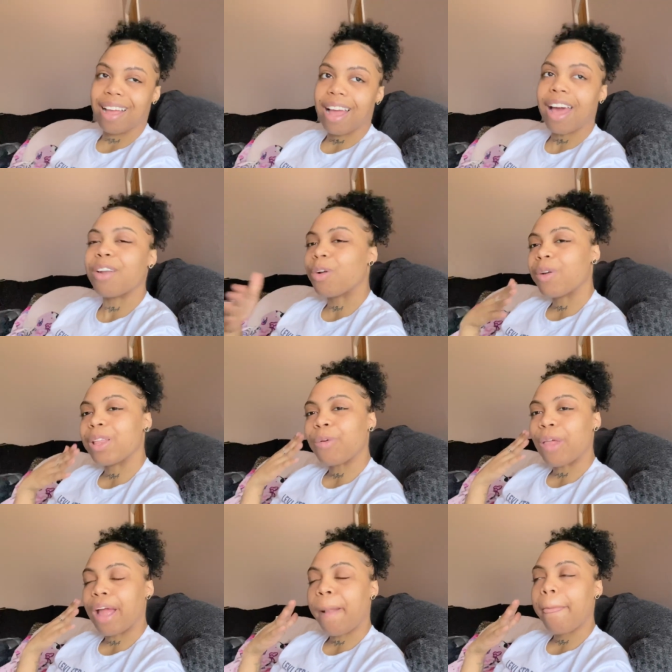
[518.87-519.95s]
I don't know really
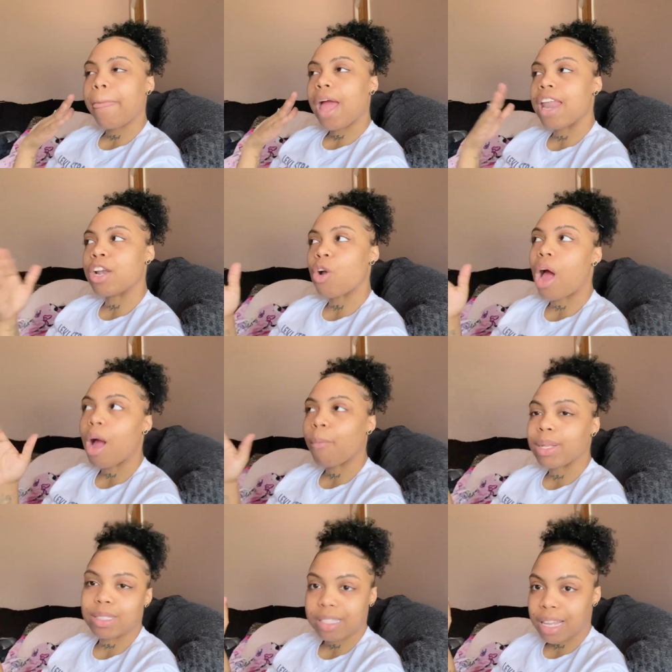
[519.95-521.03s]
like, I didn't know how I
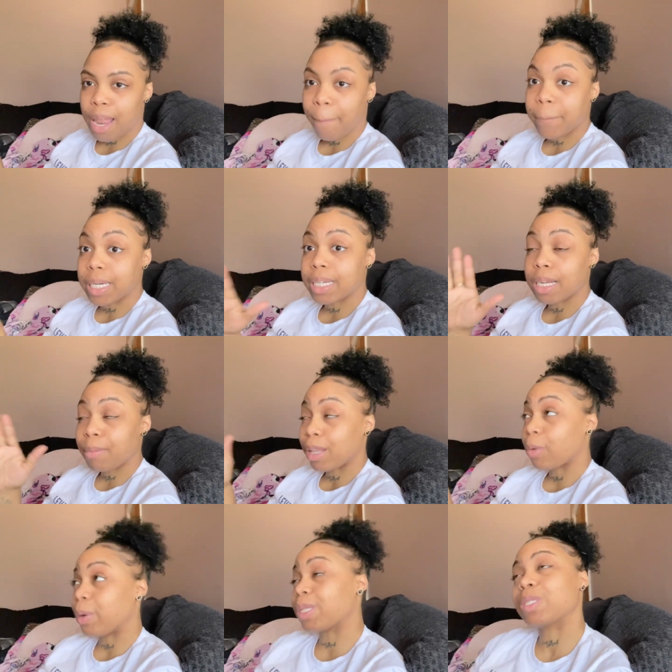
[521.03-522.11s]
wanted to say that, but it did come out
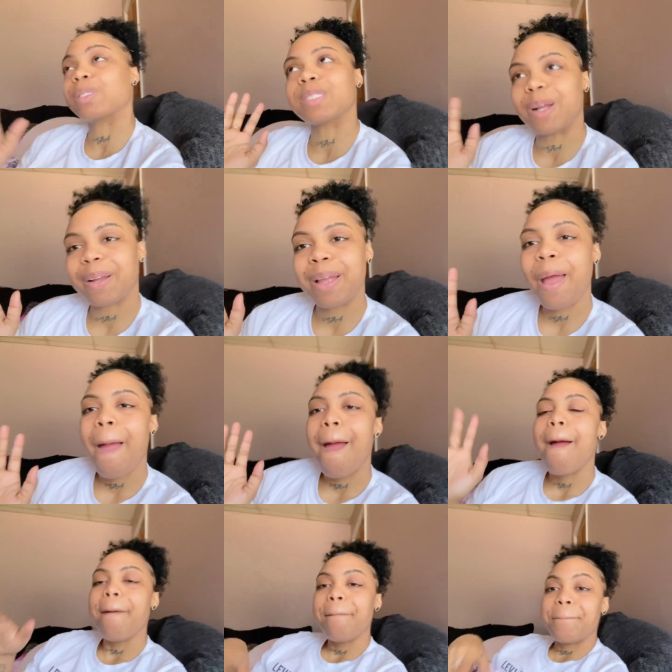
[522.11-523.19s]
of words, so sorry.
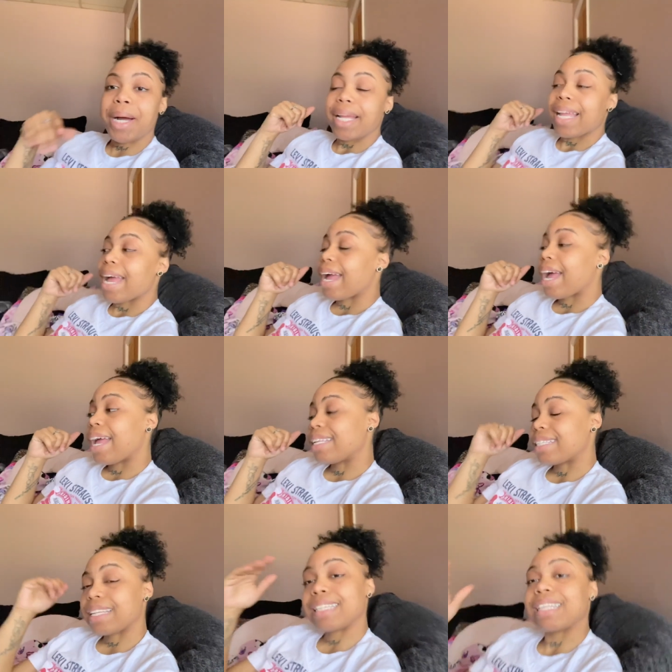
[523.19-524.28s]
But yeah,
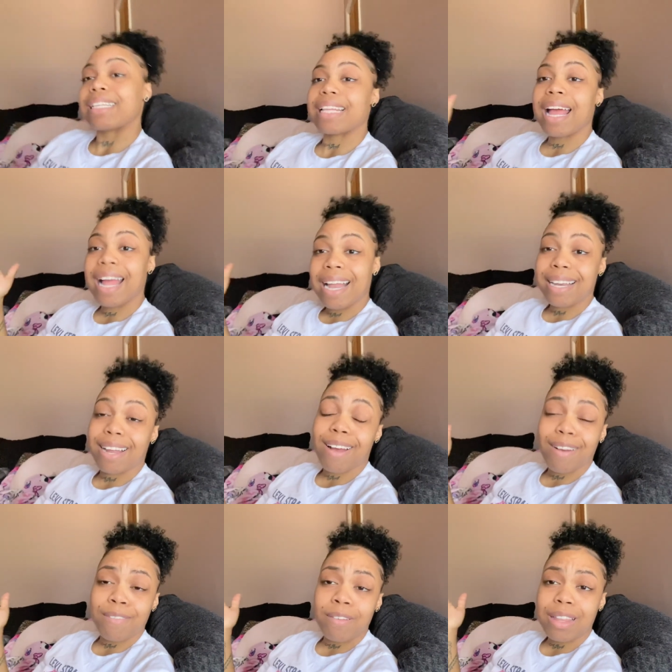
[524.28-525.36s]
guys, this is the end
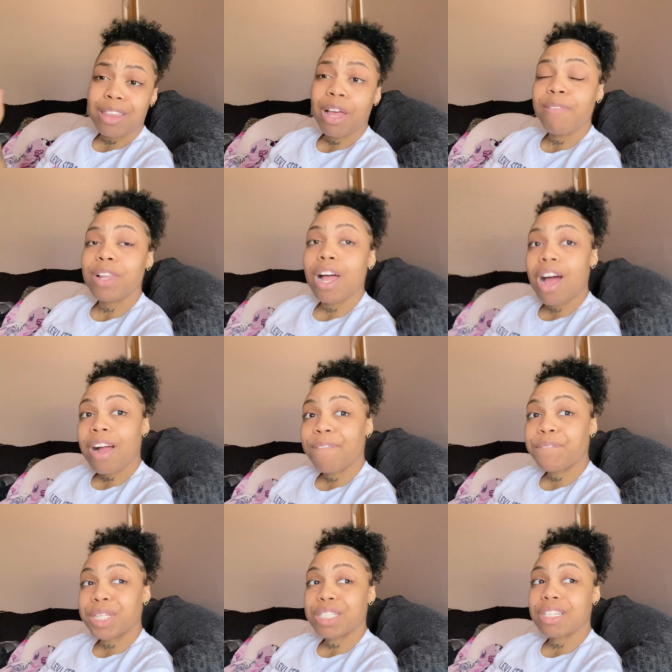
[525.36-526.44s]
of the vlog
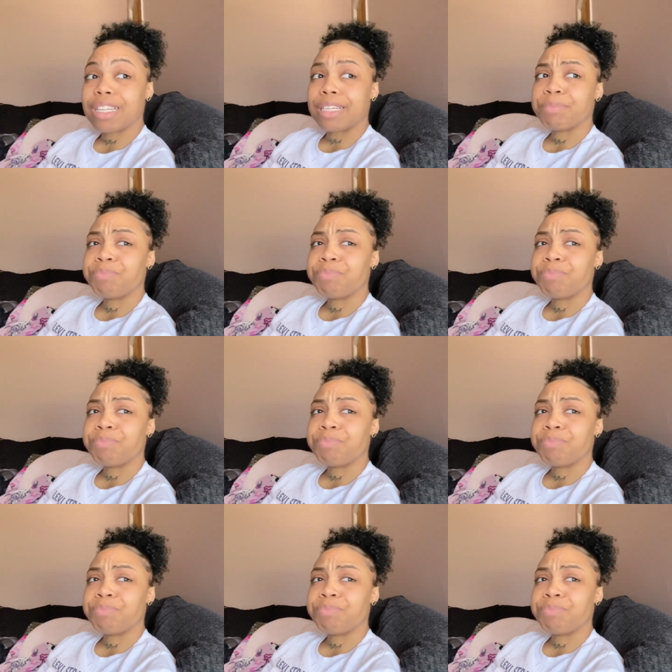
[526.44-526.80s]
officially.